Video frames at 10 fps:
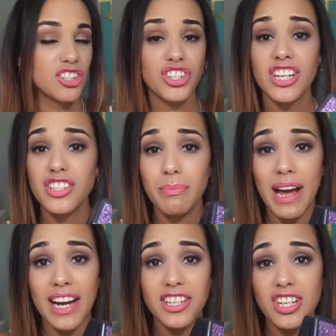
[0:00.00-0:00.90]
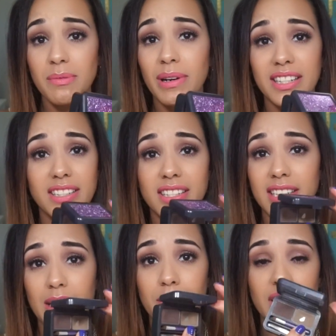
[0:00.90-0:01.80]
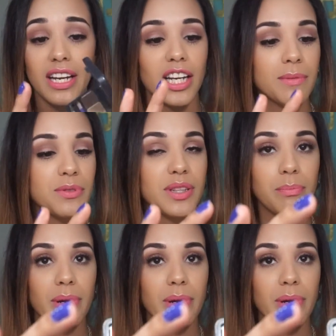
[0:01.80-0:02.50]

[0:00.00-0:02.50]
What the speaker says: changed the packaging, but it's the same thing. It comes with a